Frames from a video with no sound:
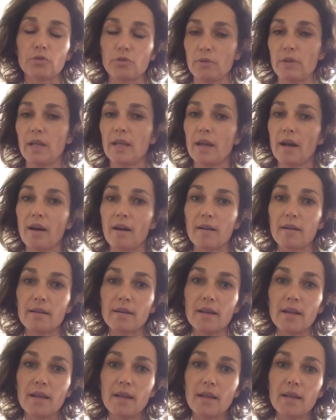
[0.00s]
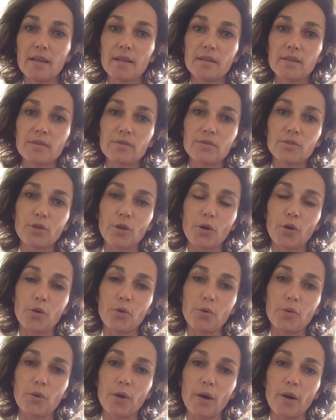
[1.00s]
truly are.
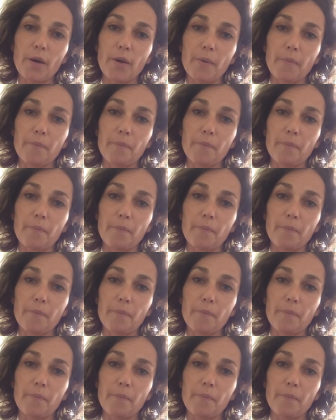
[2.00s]
So